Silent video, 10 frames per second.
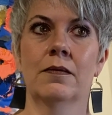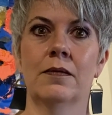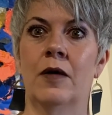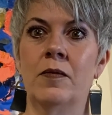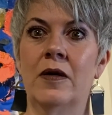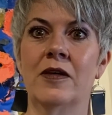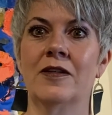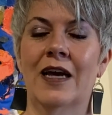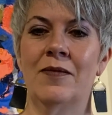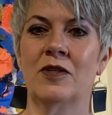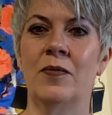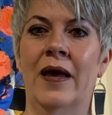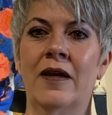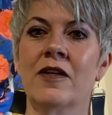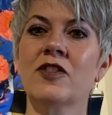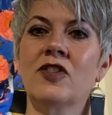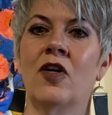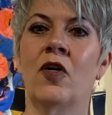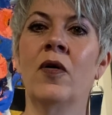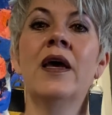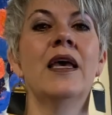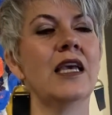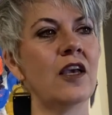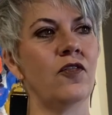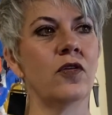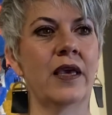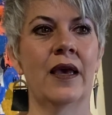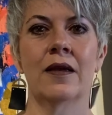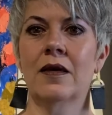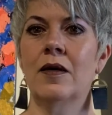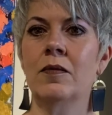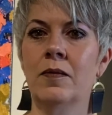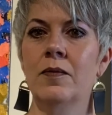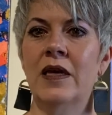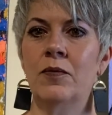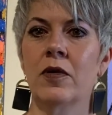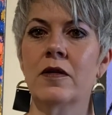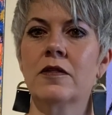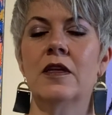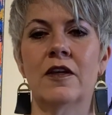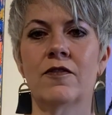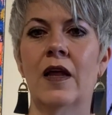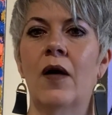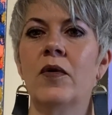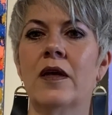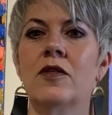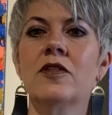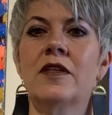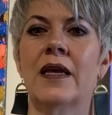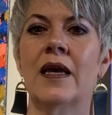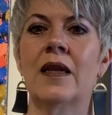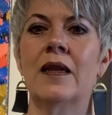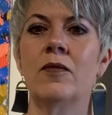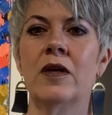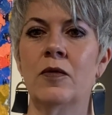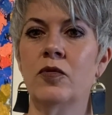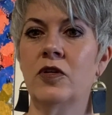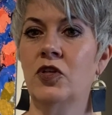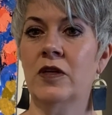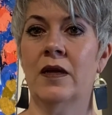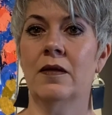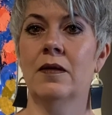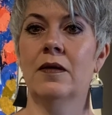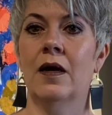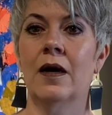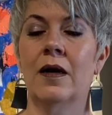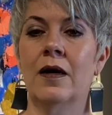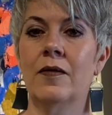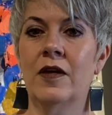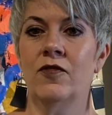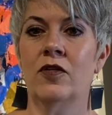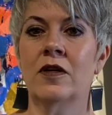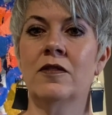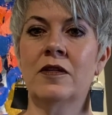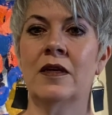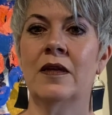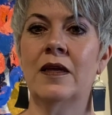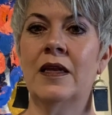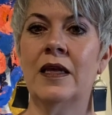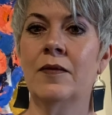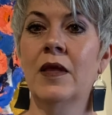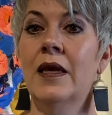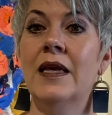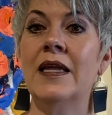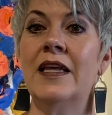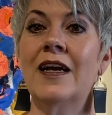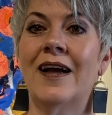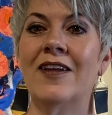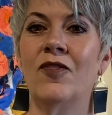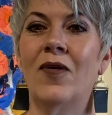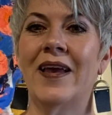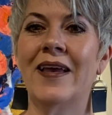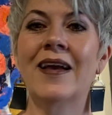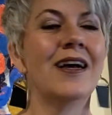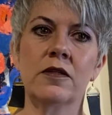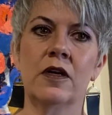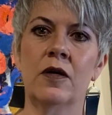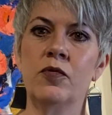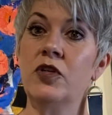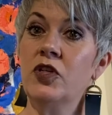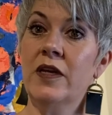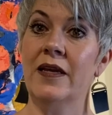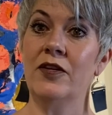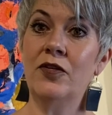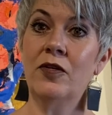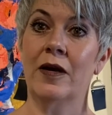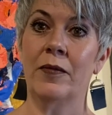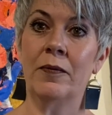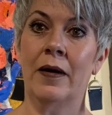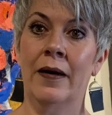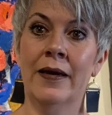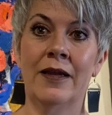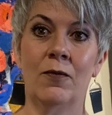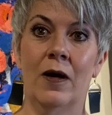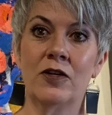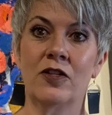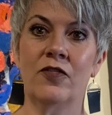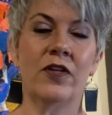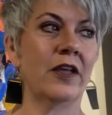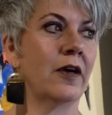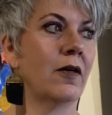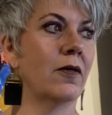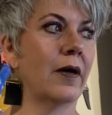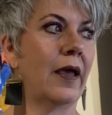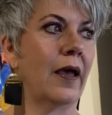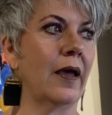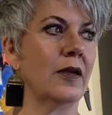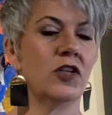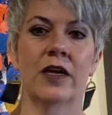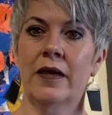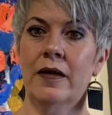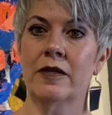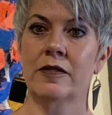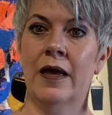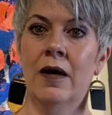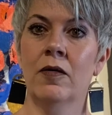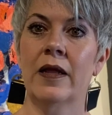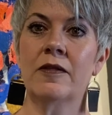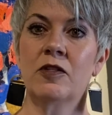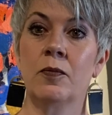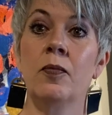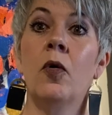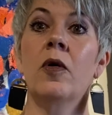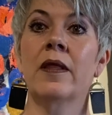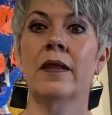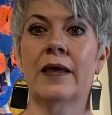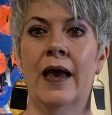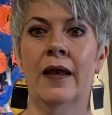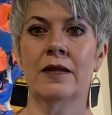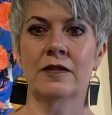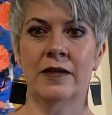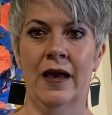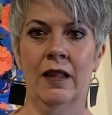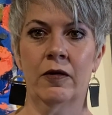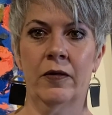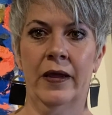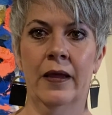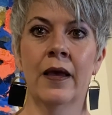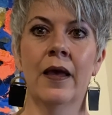a million times better. So if you can come in person, if not, we understand and we appreciate if you could see it any kind of way. Just appreciate you coming by and watching the video and checking us out and supporting the Cadets Gallery